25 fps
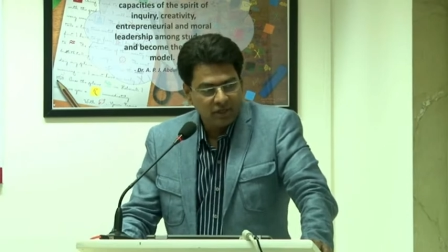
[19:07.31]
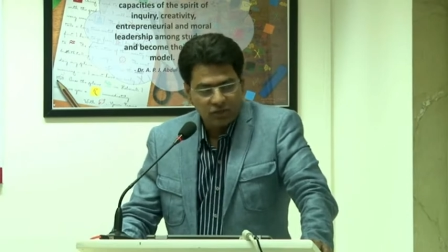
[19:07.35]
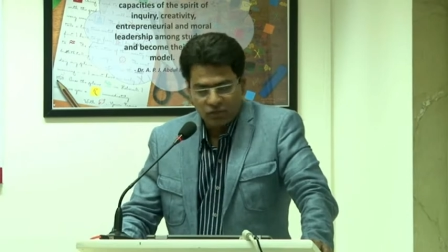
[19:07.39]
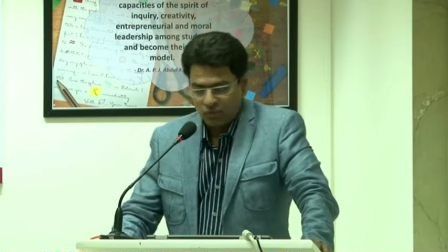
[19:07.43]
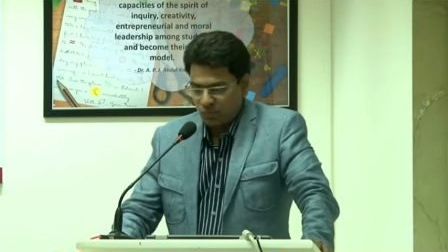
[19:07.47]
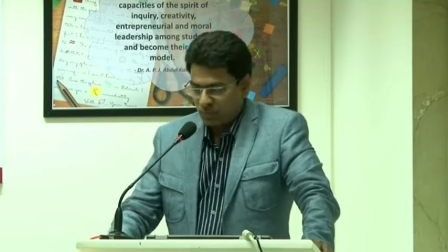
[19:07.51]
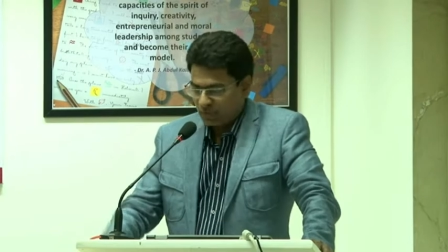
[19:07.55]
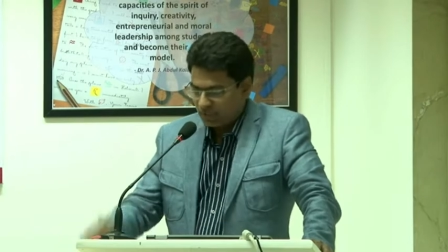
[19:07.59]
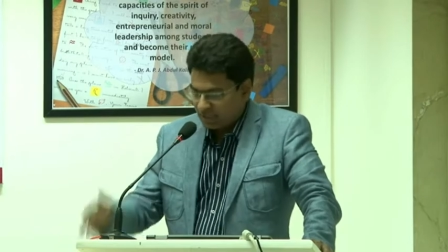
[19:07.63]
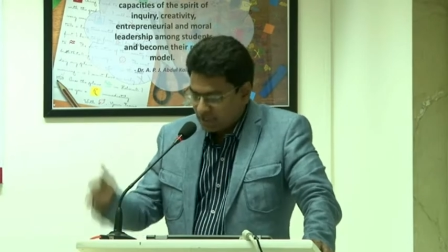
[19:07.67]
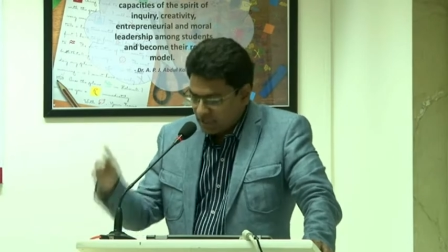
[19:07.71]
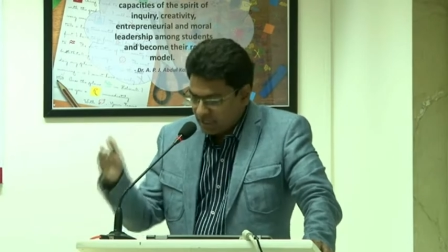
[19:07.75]

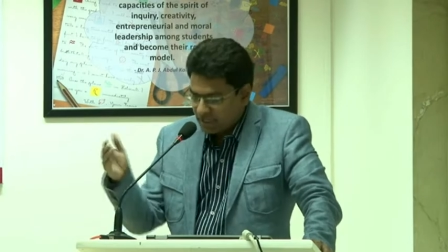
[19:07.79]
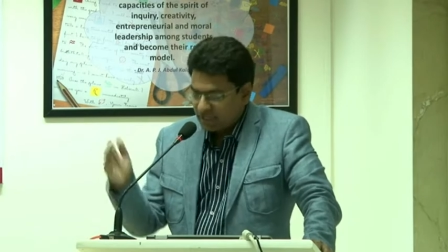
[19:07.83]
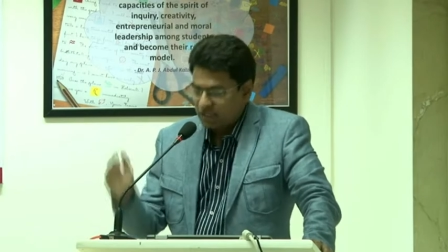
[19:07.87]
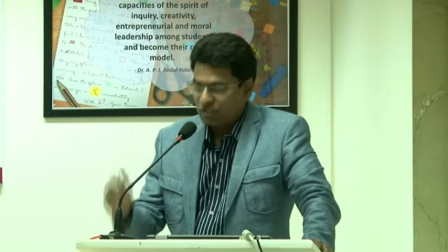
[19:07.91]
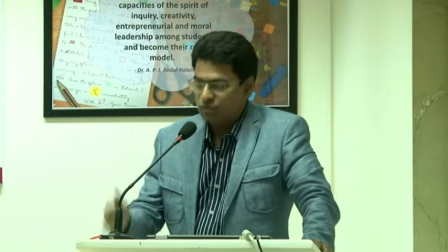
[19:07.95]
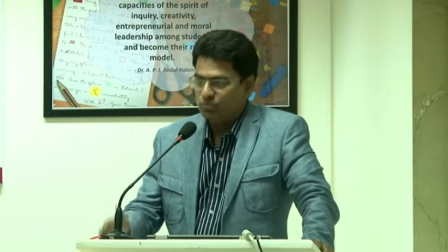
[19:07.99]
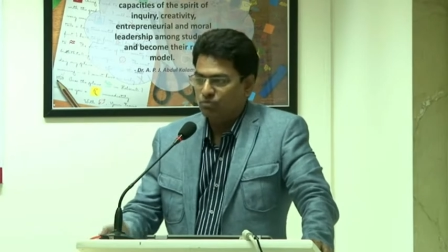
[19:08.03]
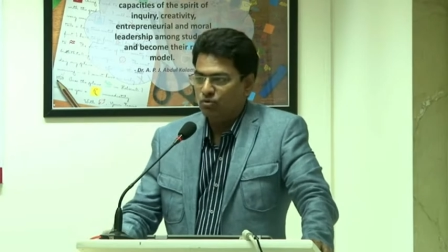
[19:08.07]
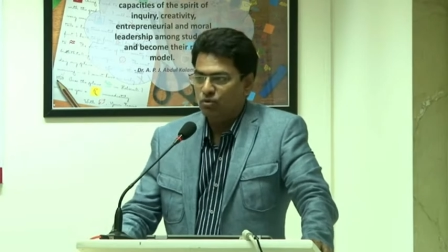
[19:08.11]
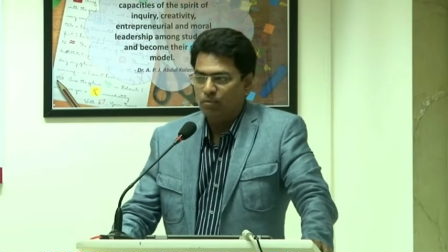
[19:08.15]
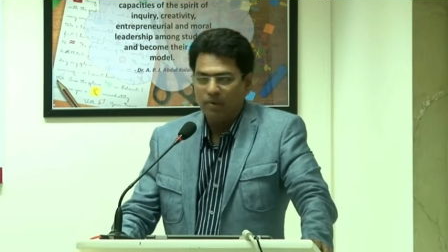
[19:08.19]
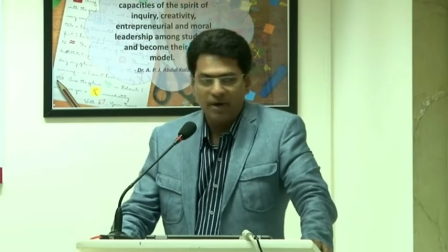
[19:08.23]
Whether it
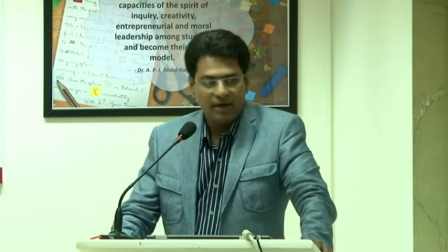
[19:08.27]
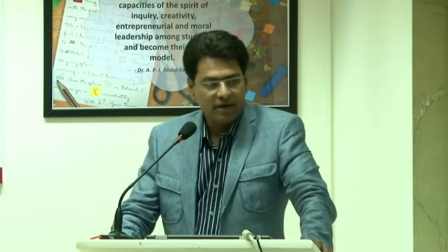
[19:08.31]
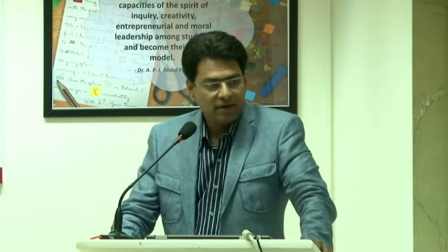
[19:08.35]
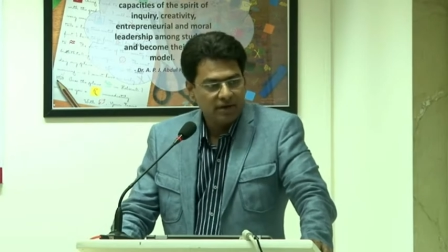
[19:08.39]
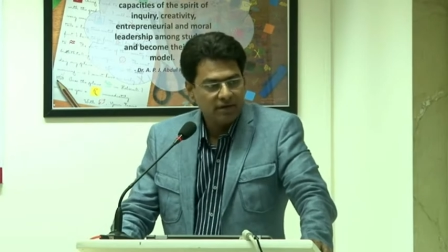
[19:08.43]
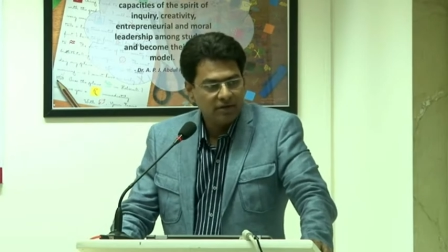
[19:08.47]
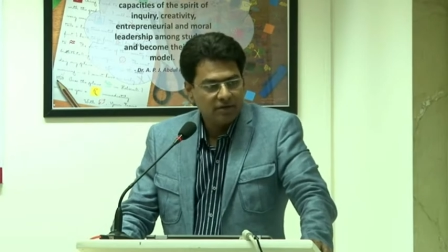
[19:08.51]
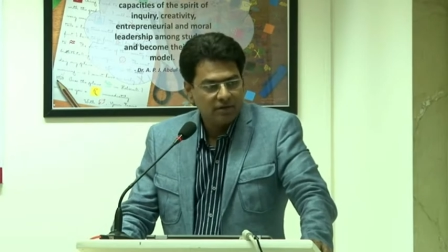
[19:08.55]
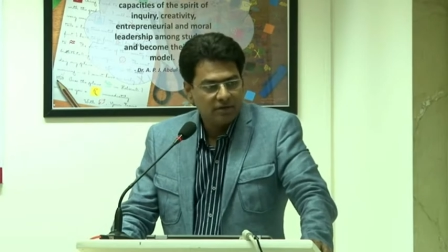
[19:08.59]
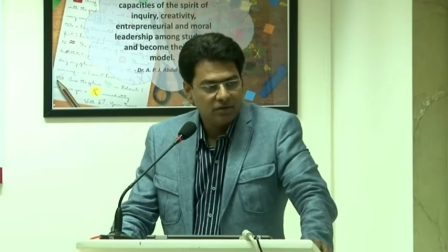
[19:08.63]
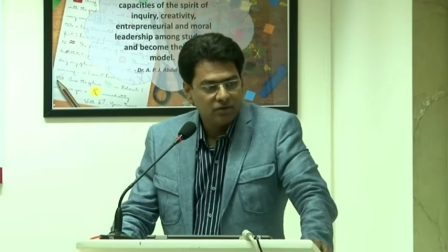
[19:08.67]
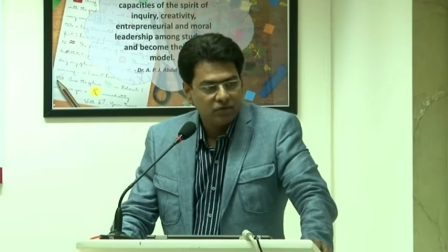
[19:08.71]
is
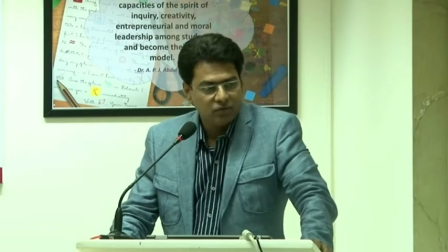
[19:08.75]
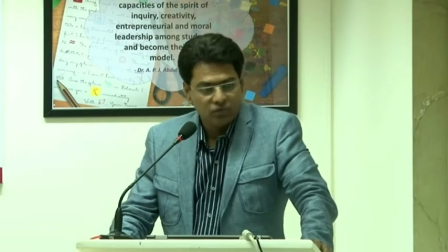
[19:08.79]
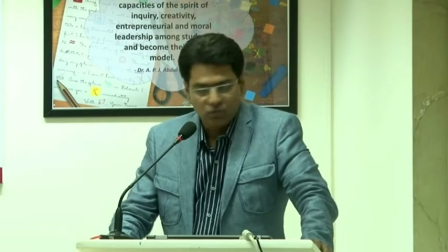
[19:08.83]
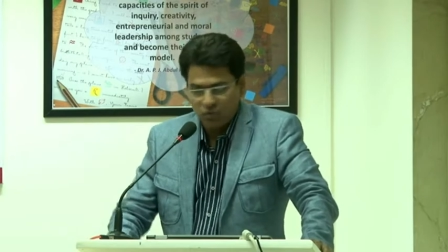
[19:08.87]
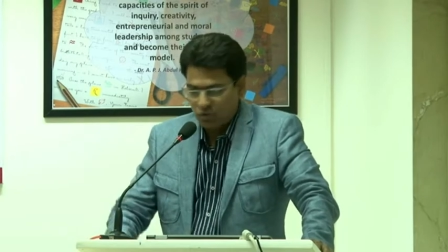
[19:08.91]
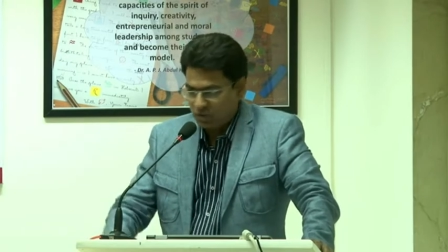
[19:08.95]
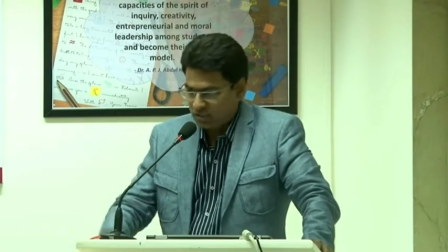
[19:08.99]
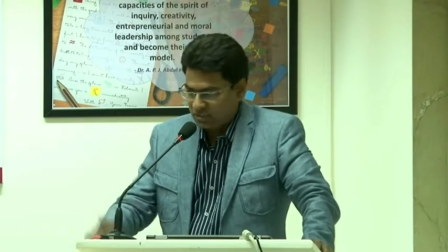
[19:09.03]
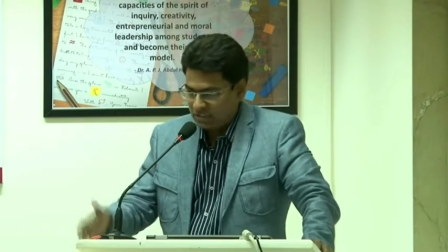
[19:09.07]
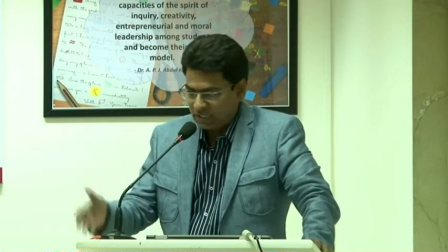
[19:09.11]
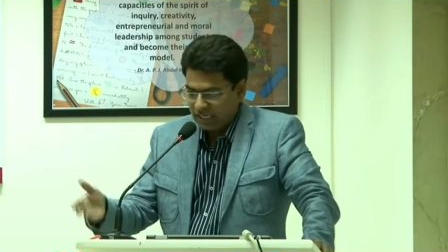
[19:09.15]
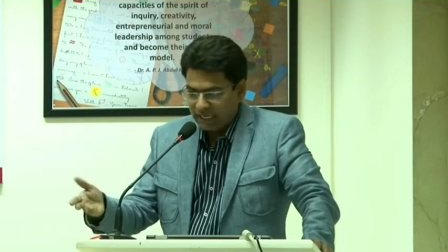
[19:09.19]
Mubarak, who
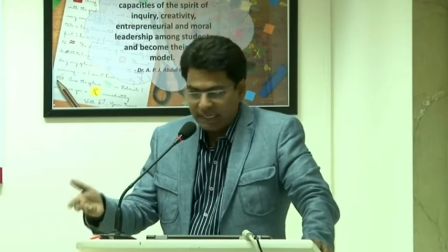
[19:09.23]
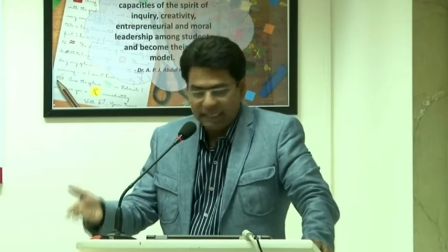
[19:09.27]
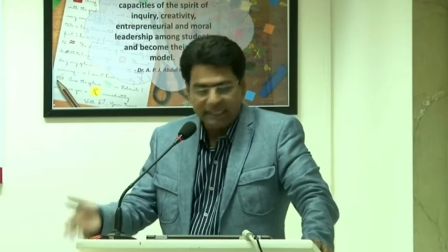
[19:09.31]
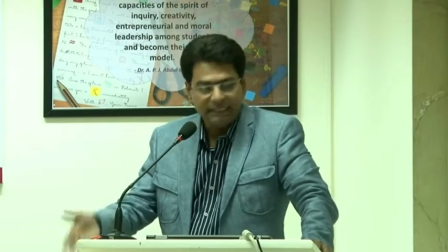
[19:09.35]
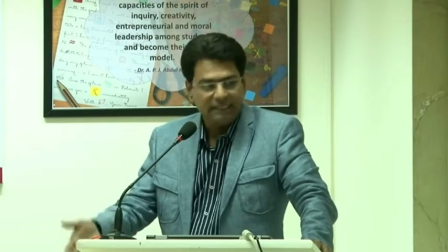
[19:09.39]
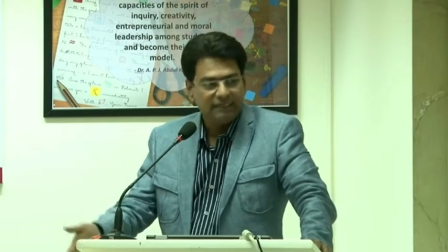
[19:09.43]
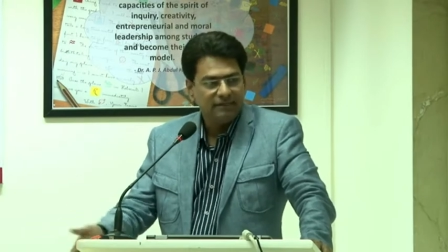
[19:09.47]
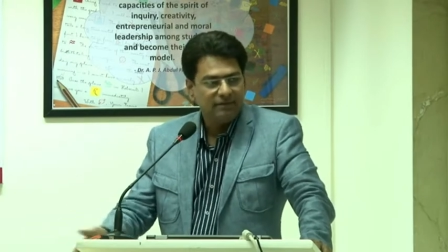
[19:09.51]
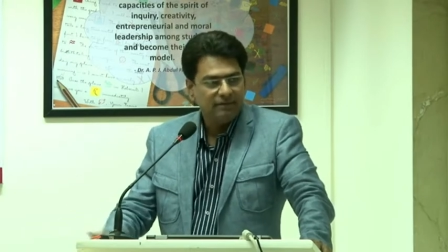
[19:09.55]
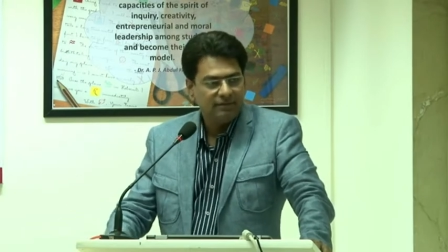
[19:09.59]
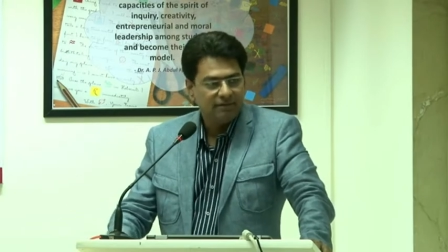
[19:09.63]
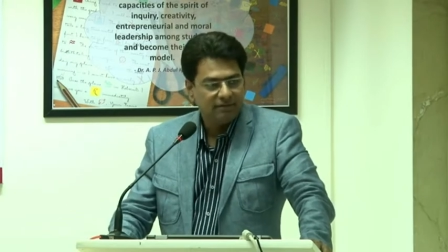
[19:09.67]
was
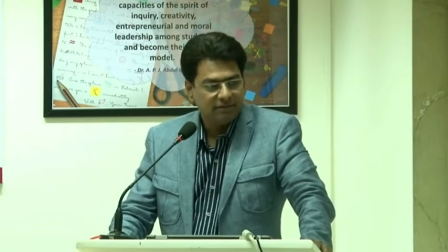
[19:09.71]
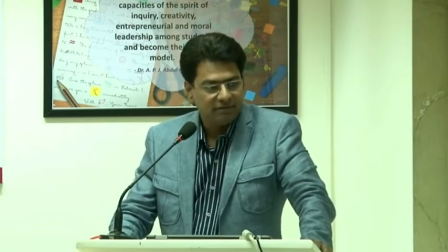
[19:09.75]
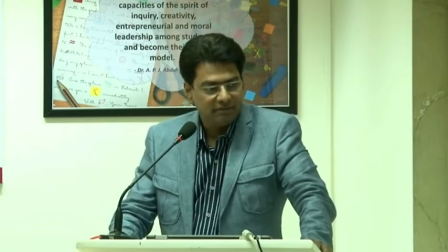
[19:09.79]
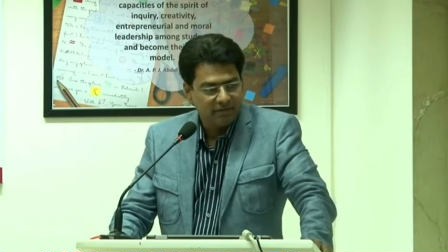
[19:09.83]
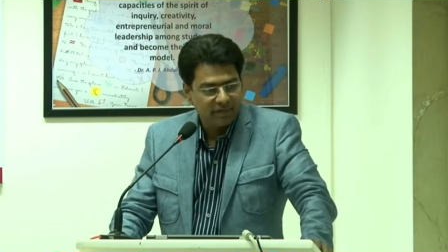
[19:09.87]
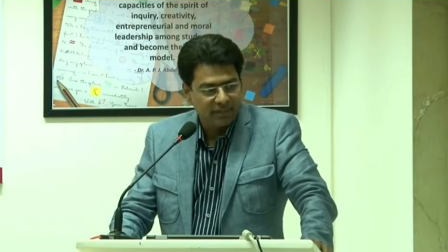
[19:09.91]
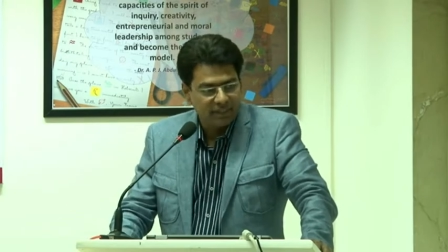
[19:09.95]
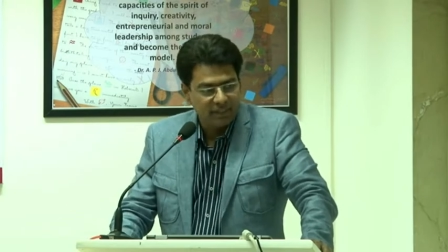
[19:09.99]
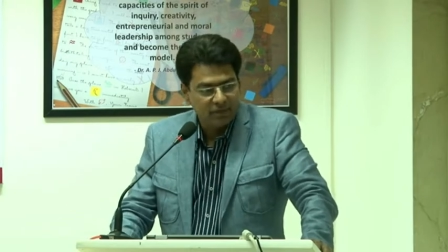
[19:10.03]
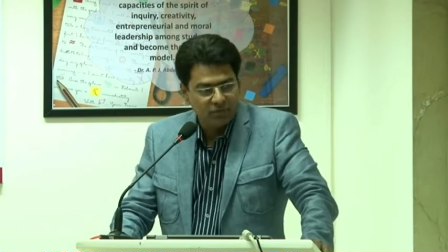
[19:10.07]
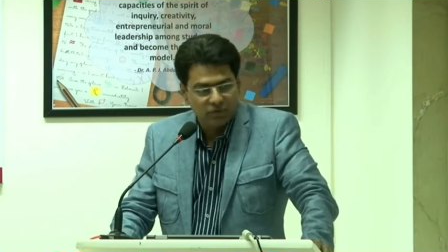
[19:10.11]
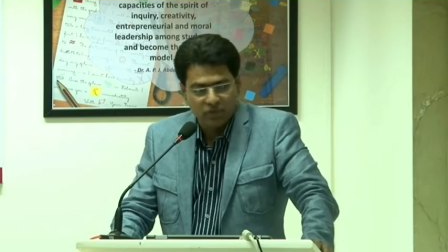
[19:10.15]
80
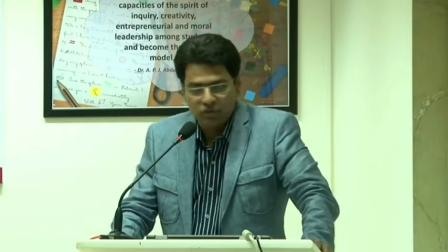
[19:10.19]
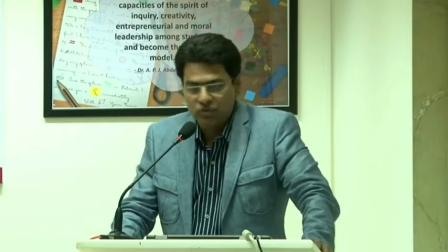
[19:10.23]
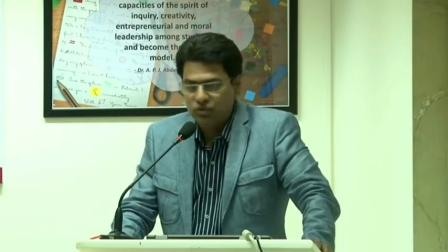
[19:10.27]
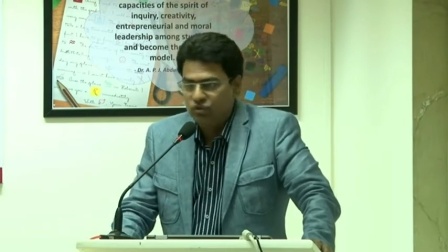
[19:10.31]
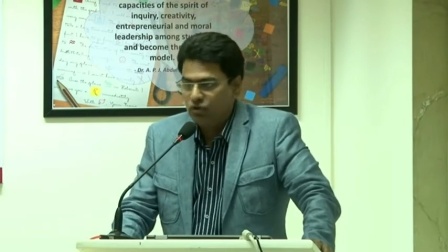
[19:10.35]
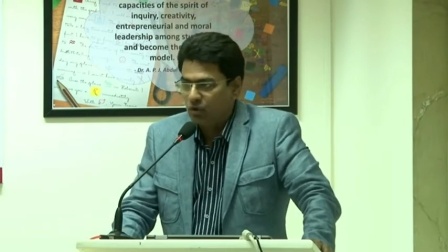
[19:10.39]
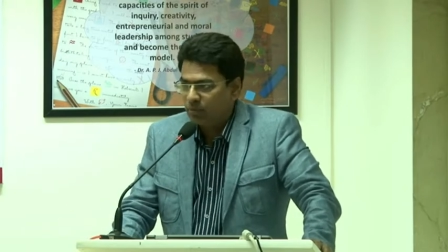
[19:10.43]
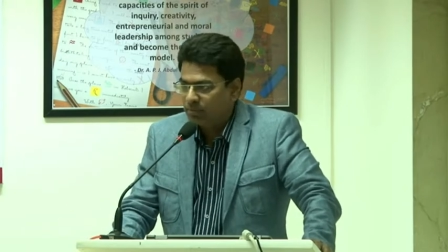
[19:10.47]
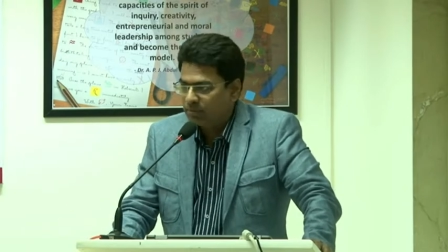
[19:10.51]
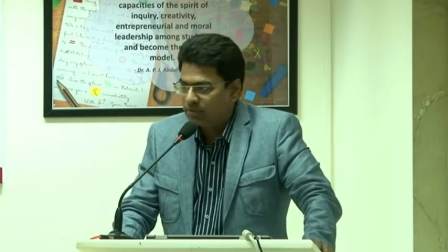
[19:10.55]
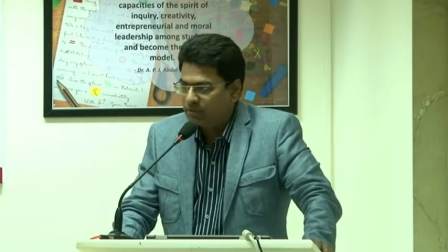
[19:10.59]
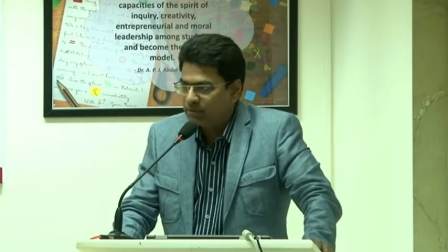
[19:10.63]
when he was
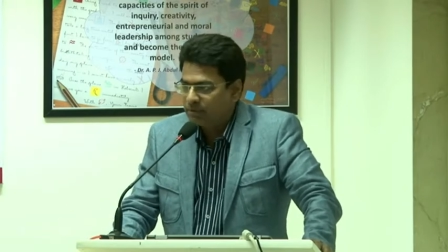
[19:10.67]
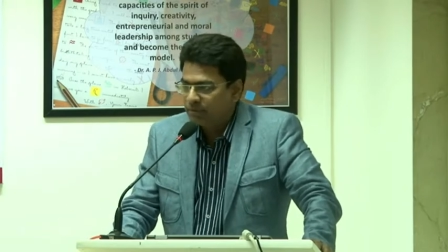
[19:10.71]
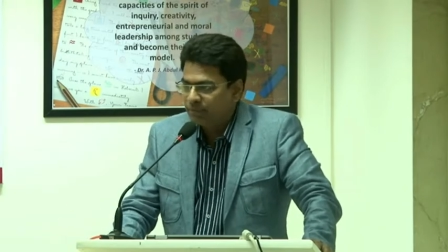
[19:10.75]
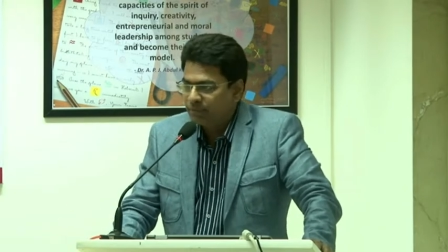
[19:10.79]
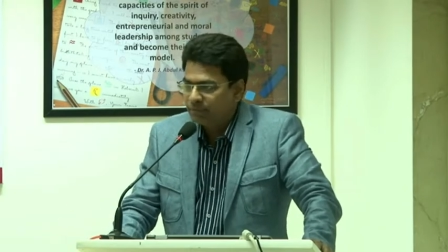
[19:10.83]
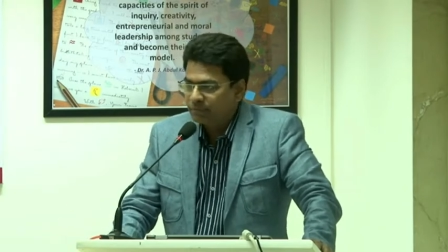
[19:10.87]
toppled,